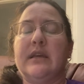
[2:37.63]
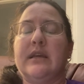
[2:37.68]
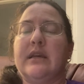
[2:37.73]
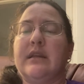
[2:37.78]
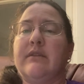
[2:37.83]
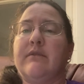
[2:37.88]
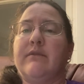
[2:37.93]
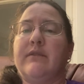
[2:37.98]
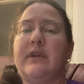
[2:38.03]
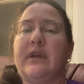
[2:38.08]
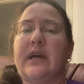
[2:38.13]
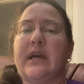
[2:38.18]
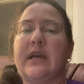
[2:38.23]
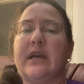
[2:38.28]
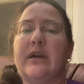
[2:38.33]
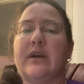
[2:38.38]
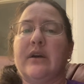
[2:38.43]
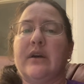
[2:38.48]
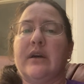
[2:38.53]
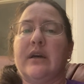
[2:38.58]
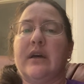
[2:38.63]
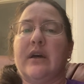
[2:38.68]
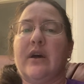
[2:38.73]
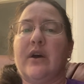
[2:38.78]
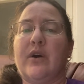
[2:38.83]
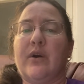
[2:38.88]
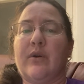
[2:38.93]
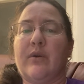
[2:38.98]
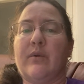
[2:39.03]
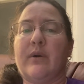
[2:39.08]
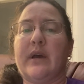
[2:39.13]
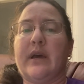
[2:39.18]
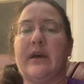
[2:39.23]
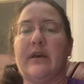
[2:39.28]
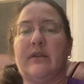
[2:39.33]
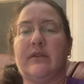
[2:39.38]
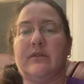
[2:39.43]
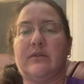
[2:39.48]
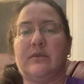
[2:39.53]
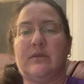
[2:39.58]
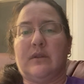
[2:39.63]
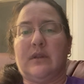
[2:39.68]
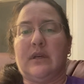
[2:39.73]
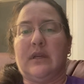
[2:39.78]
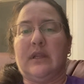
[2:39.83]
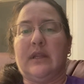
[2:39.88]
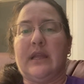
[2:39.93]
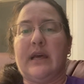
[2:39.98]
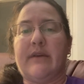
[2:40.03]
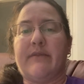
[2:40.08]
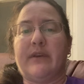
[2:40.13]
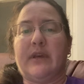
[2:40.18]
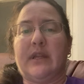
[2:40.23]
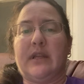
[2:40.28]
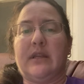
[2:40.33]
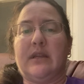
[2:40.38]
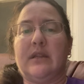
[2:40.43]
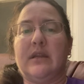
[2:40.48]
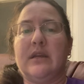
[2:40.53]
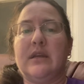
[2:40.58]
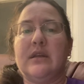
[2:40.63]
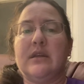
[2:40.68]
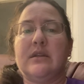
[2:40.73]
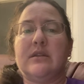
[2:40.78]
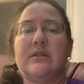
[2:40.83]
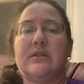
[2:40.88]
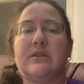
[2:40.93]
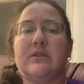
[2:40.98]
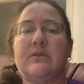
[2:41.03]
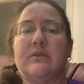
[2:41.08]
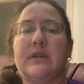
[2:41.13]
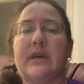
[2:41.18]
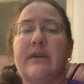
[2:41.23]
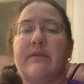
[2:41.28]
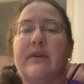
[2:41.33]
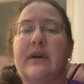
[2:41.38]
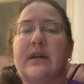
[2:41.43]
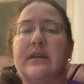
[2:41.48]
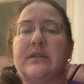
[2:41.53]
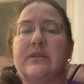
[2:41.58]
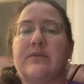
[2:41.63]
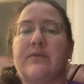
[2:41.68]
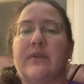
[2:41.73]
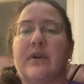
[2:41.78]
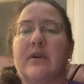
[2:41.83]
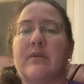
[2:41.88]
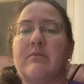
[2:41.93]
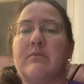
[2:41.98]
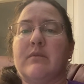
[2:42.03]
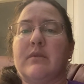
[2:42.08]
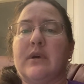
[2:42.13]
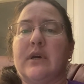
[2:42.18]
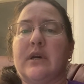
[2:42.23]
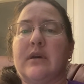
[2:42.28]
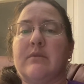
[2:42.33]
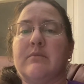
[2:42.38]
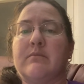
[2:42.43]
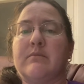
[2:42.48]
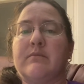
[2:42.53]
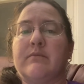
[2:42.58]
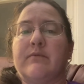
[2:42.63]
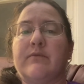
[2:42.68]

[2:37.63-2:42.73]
in VIOL 11 to divest from um,